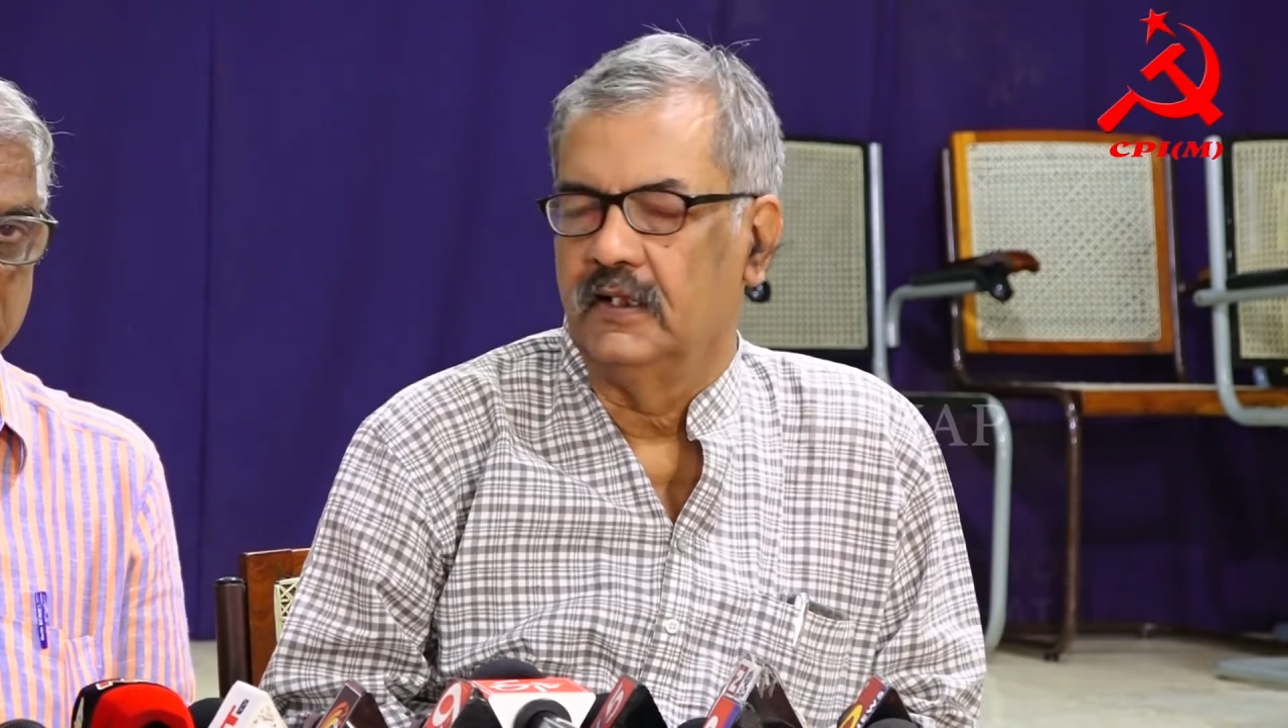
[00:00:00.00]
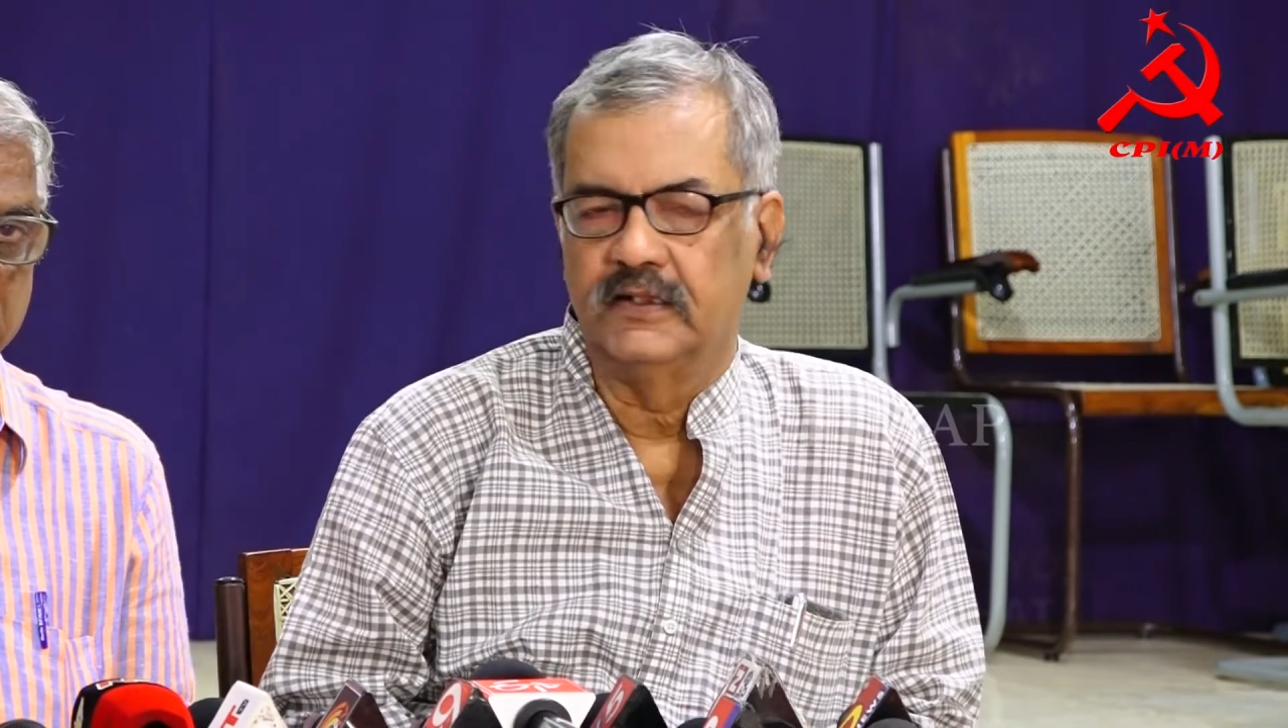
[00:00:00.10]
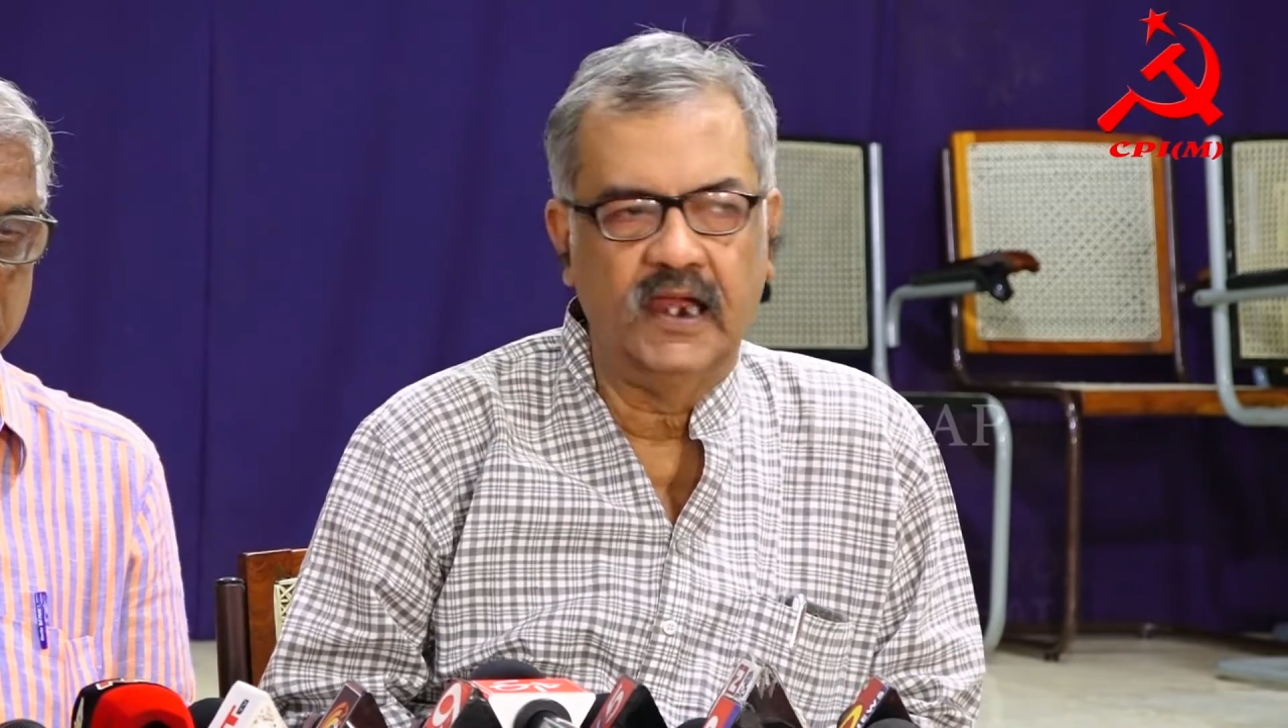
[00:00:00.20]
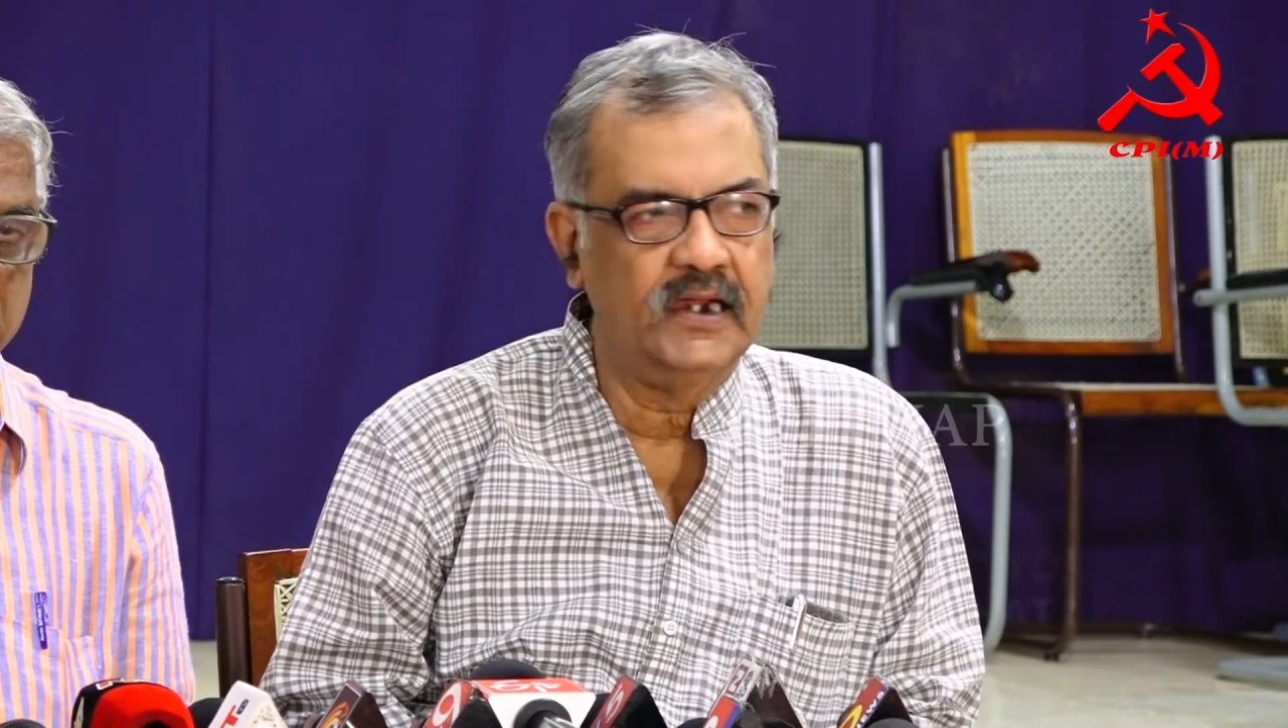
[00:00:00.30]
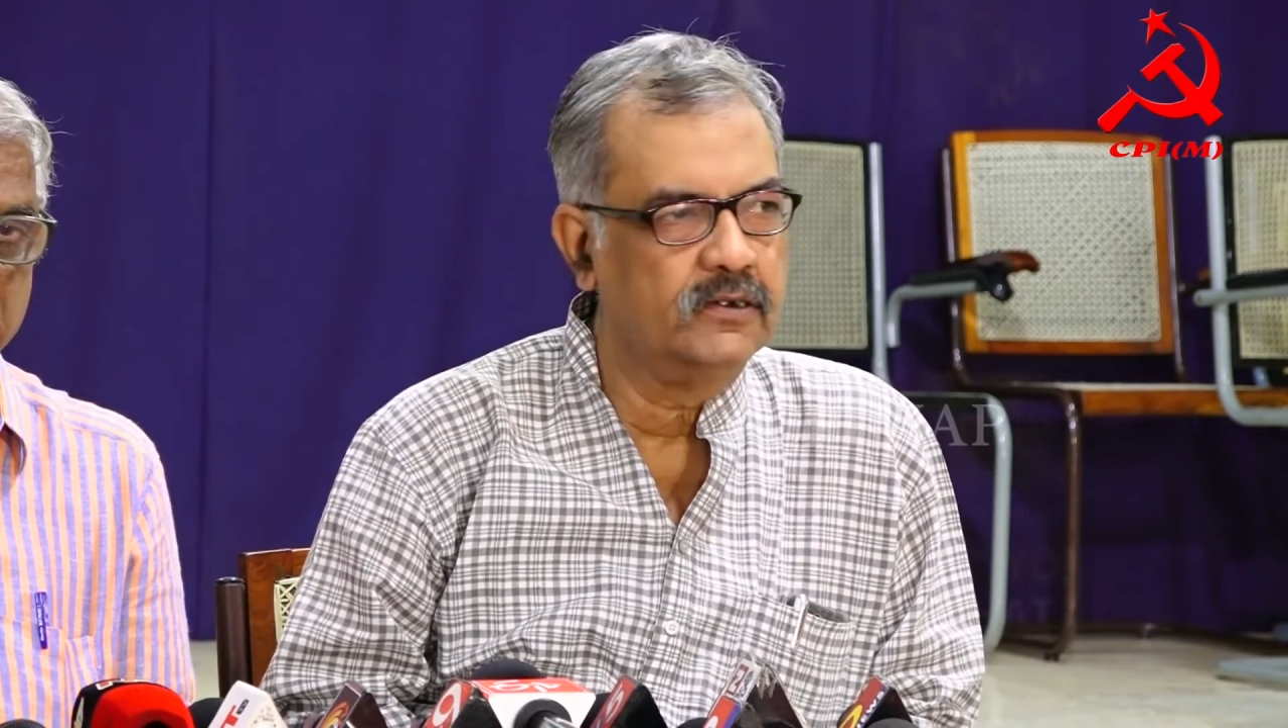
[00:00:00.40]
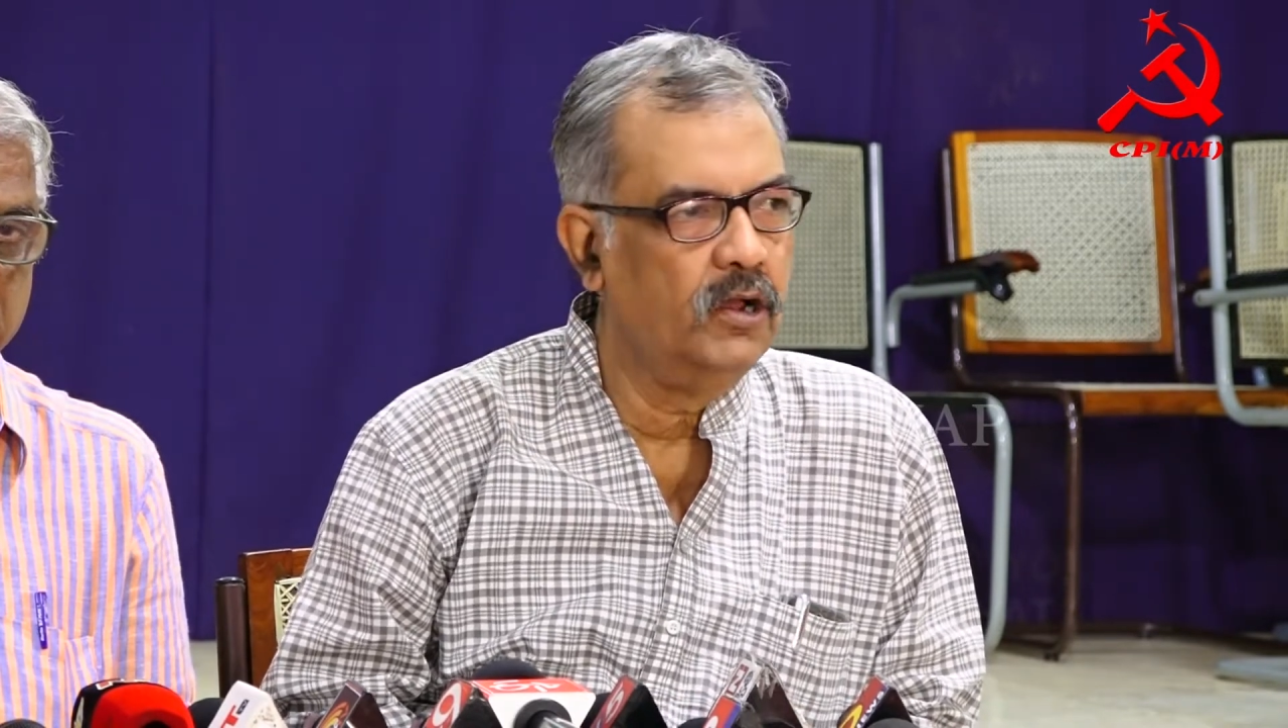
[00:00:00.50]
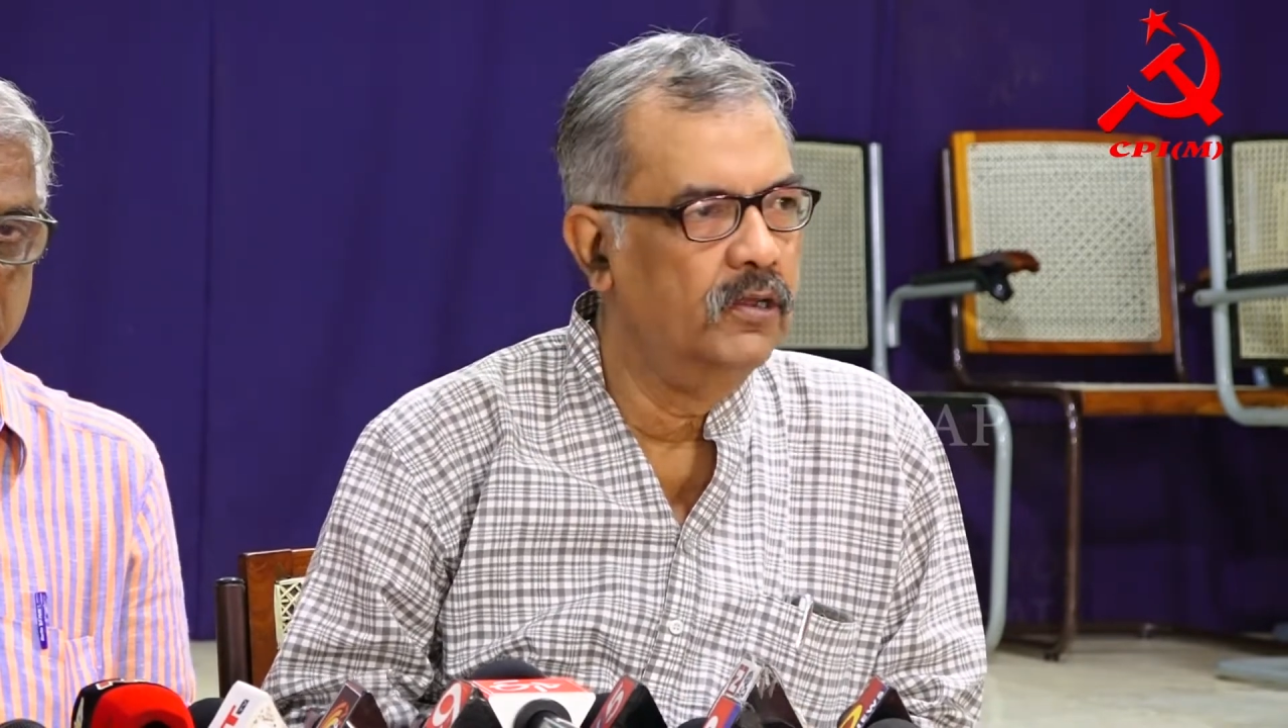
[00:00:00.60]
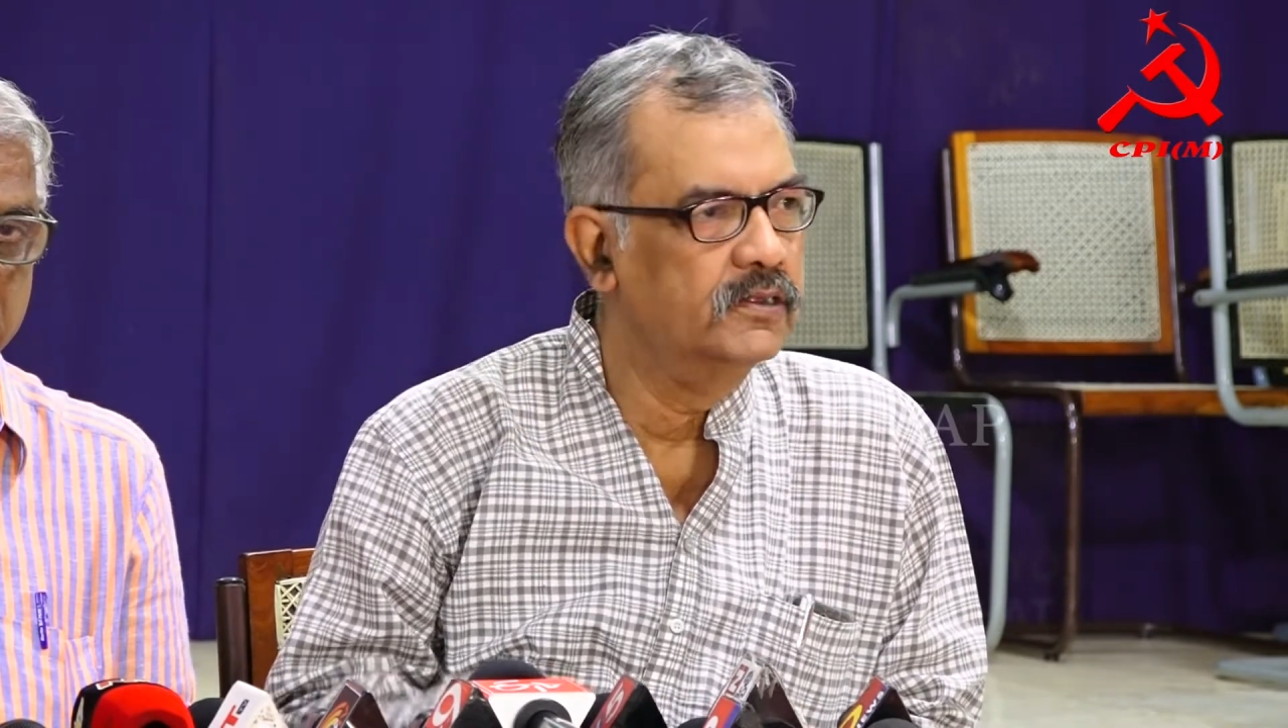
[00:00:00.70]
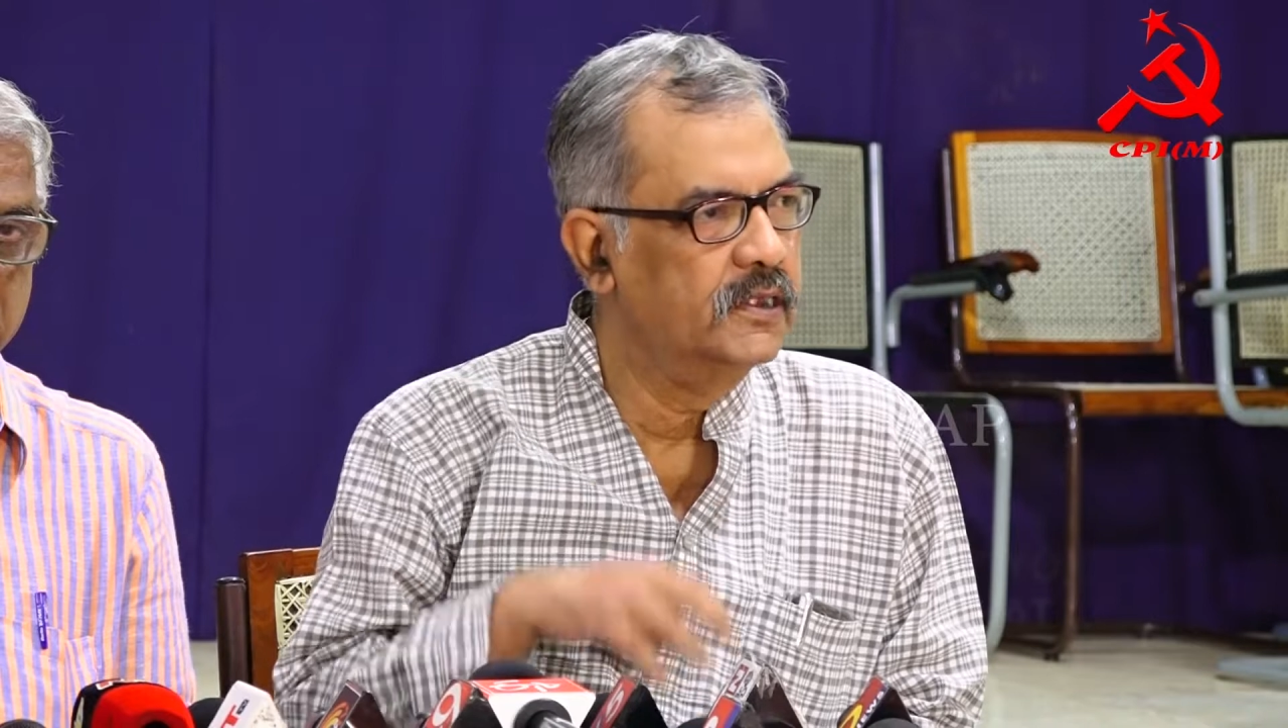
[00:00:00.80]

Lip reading: that on